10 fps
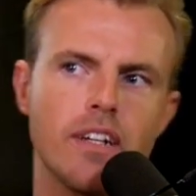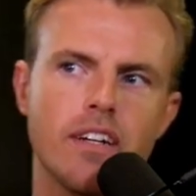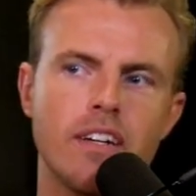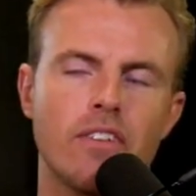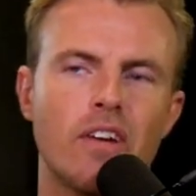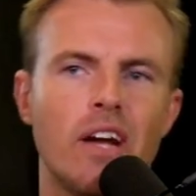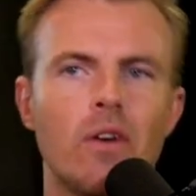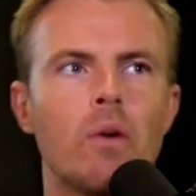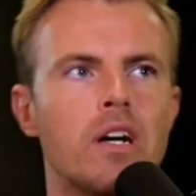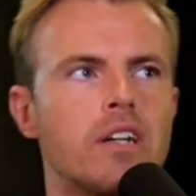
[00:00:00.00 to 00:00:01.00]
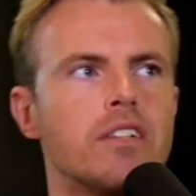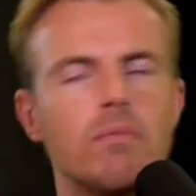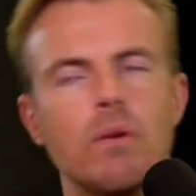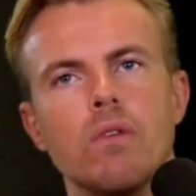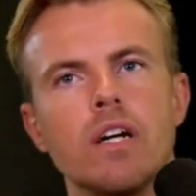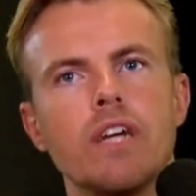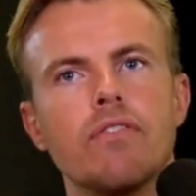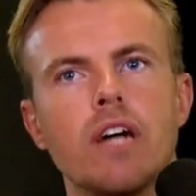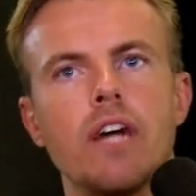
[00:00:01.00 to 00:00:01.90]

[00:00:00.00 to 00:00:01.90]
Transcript: oh, okay, awareness, but whatever.